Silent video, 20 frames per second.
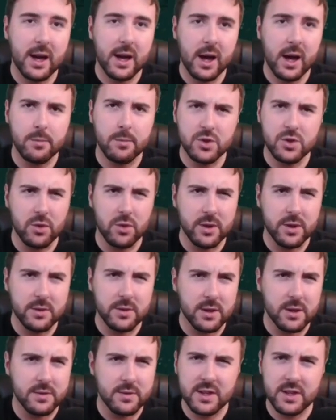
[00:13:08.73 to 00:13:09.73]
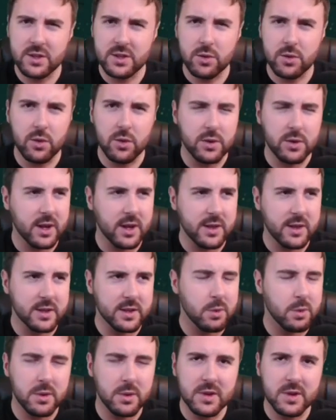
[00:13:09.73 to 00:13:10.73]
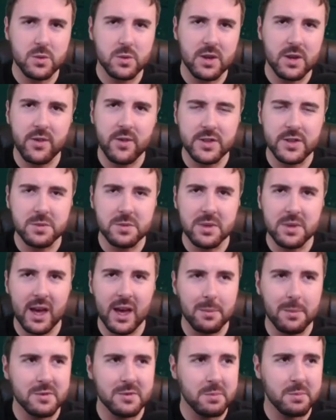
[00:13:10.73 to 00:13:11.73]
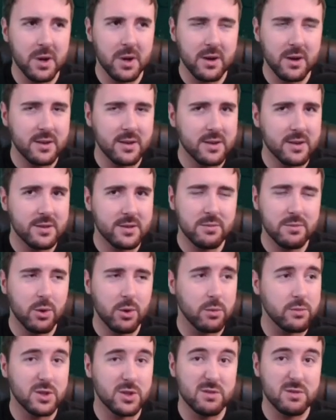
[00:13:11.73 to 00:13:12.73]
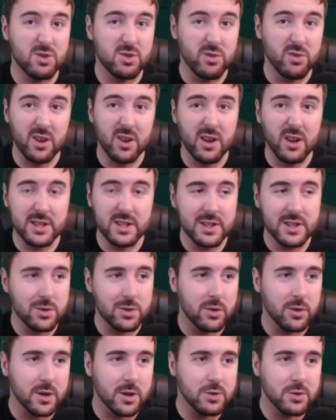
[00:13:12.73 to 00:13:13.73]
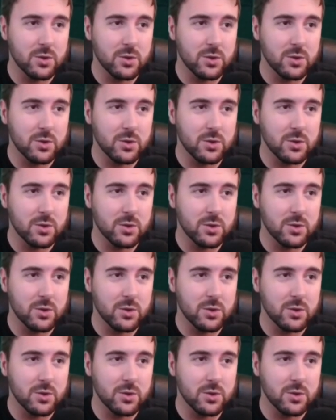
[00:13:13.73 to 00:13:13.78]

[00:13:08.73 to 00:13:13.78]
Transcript: Um, join the Discord. I think it's probably the best way to find some games, but or just join our Discord.